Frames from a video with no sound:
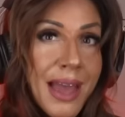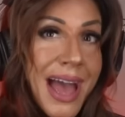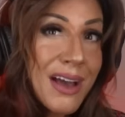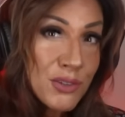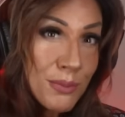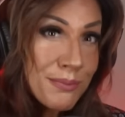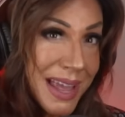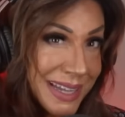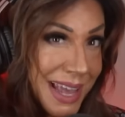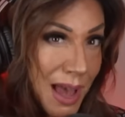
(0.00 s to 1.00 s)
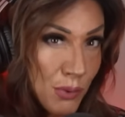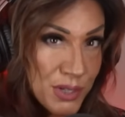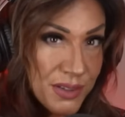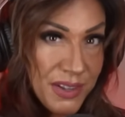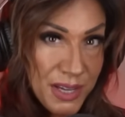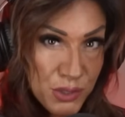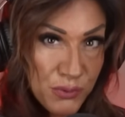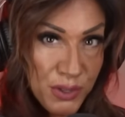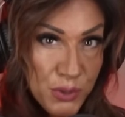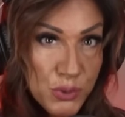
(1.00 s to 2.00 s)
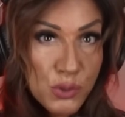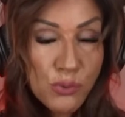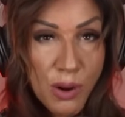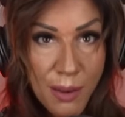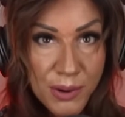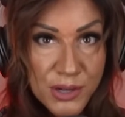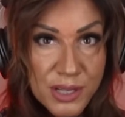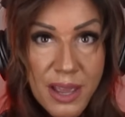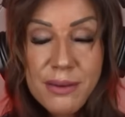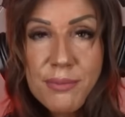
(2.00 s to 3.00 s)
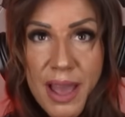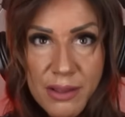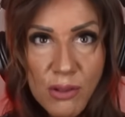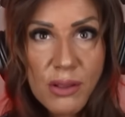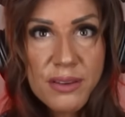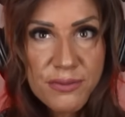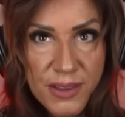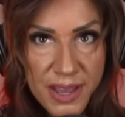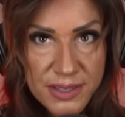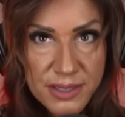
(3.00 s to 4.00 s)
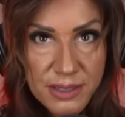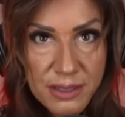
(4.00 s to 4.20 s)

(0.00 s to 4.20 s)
After many hours of interviews, Robert and Michael confessed.